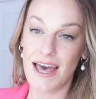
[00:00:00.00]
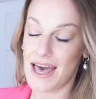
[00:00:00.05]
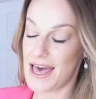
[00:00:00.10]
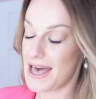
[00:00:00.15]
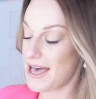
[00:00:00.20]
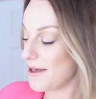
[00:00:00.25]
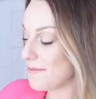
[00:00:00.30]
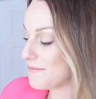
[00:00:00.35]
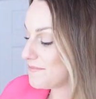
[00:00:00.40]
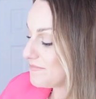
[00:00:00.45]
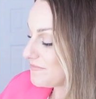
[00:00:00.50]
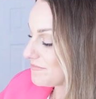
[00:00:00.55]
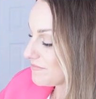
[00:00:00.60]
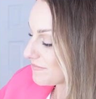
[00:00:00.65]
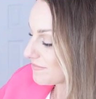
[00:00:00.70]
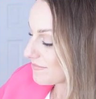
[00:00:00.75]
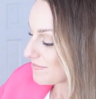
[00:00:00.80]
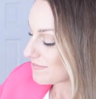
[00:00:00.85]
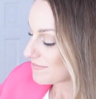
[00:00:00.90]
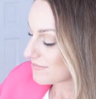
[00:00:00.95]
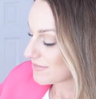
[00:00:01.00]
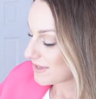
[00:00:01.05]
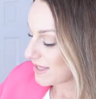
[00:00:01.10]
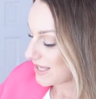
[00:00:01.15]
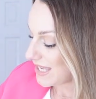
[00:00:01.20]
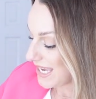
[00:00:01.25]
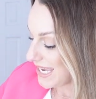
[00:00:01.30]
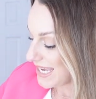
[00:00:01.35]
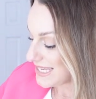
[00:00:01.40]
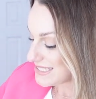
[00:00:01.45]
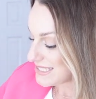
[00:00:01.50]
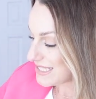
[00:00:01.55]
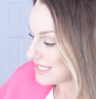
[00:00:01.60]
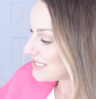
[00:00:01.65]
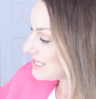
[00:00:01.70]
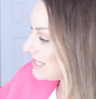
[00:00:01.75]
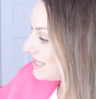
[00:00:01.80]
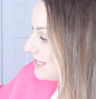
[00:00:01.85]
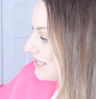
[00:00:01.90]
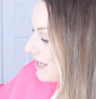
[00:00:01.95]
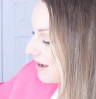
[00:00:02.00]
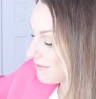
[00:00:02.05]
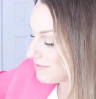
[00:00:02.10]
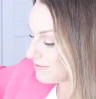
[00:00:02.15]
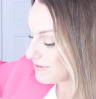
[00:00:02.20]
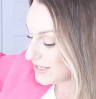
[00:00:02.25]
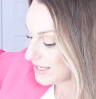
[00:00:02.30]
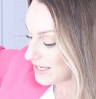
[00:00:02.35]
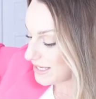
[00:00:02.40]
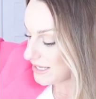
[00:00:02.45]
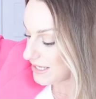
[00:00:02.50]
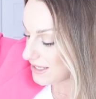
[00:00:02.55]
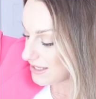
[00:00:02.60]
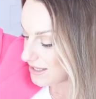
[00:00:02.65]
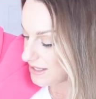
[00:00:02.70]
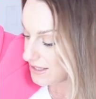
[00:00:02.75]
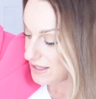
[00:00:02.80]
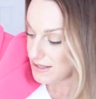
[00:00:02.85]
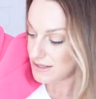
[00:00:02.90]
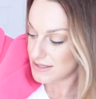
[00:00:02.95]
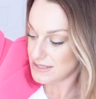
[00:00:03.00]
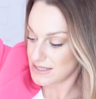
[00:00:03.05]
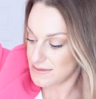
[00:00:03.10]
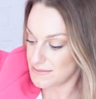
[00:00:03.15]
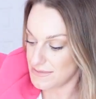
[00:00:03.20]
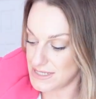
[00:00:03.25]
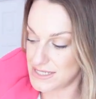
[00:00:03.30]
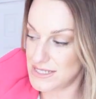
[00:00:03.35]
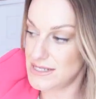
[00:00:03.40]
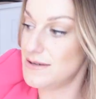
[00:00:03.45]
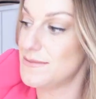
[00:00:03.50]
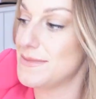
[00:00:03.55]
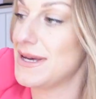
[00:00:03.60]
Is this lovely, is it midi or